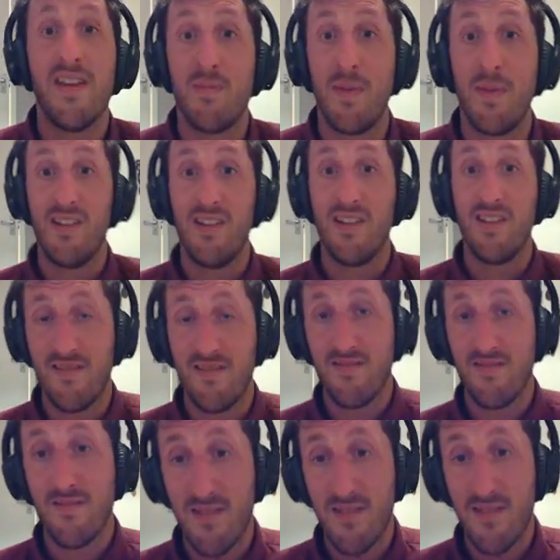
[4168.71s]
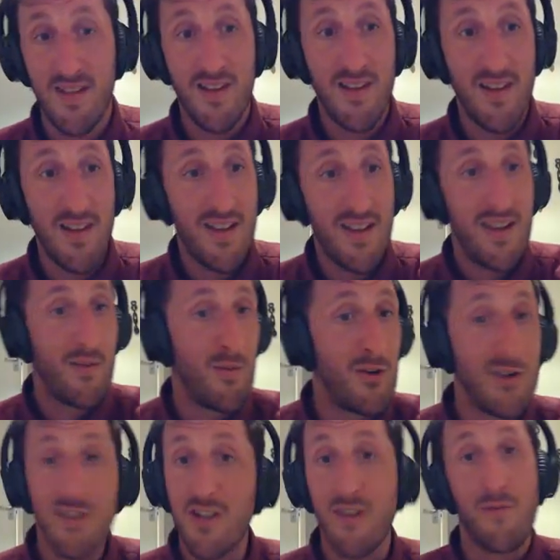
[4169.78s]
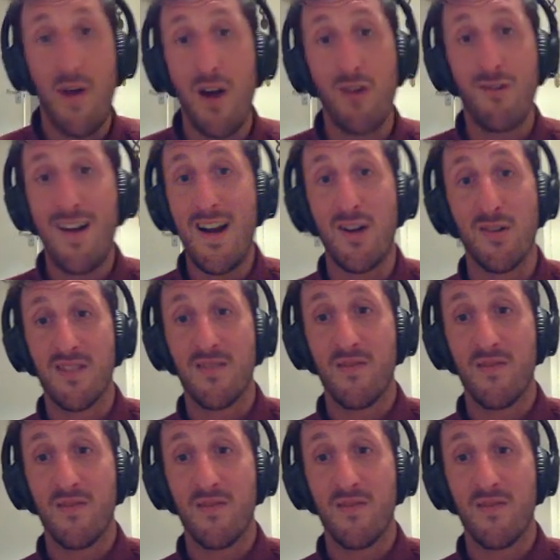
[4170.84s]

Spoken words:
means. We're on to the final round.